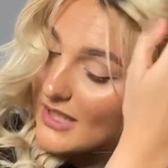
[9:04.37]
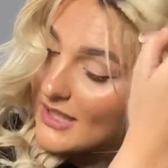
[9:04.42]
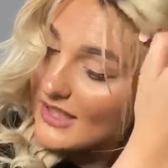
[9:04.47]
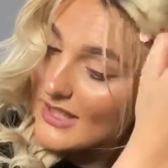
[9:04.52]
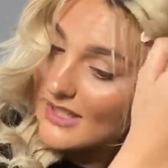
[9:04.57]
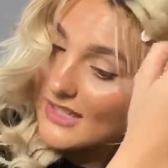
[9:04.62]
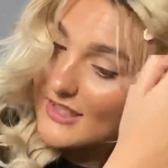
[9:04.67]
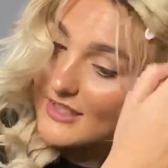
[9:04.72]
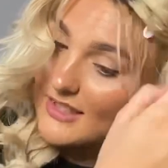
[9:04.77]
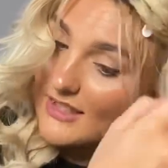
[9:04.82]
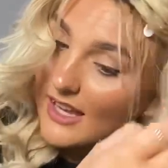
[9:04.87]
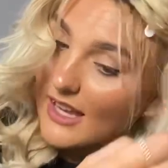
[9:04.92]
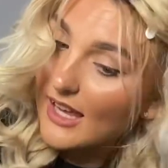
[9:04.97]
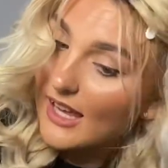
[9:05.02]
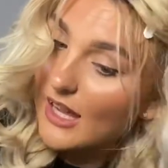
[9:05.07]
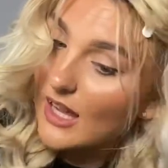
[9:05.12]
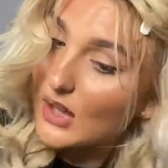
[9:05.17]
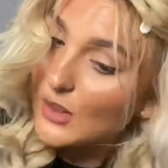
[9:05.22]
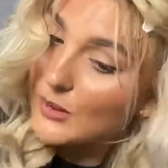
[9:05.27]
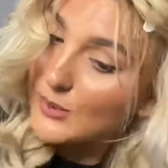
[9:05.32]
this
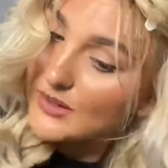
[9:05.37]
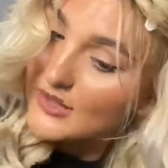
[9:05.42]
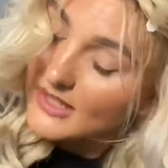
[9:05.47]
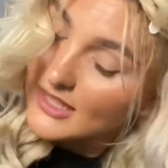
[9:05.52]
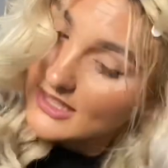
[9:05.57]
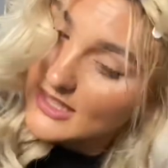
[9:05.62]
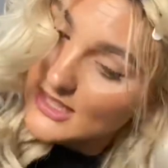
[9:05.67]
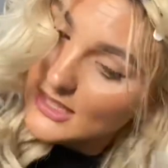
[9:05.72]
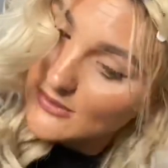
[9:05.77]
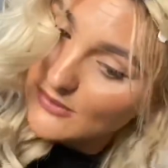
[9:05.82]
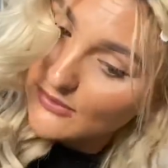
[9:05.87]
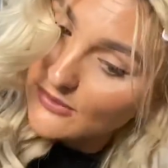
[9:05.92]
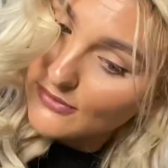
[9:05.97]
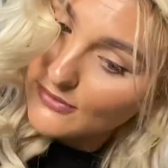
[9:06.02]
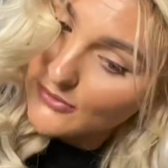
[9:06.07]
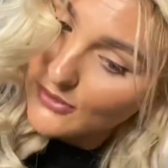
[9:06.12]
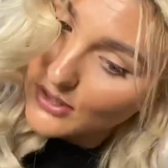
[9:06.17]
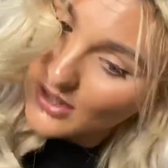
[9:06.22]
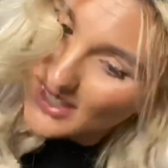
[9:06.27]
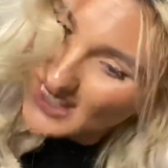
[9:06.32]
out, it's
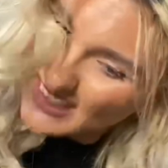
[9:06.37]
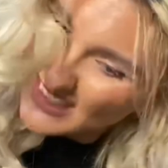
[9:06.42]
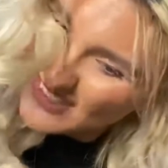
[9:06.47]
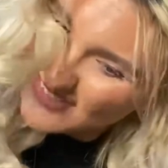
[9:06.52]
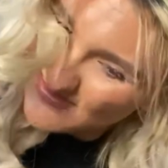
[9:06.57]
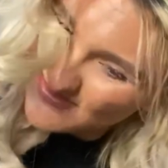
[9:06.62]
fine.